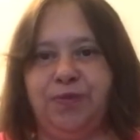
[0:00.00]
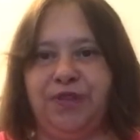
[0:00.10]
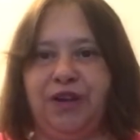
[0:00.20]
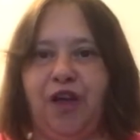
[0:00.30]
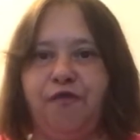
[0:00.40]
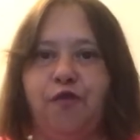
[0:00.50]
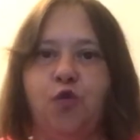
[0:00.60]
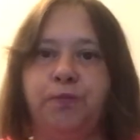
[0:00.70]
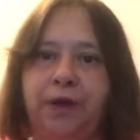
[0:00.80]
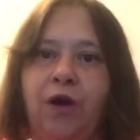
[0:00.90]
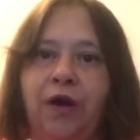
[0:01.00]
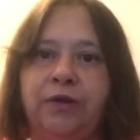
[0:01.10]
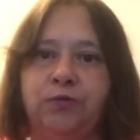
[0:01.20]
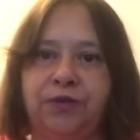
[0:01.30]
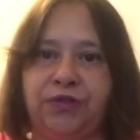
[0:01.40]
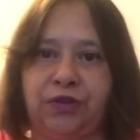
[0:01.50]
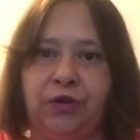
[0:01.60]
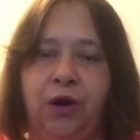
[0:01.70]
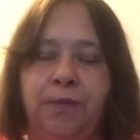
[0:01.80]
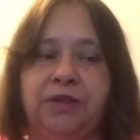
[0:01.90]
but then I fall behind with the
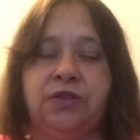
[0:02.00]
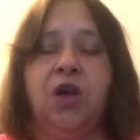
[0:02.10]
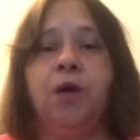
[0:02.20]
comments.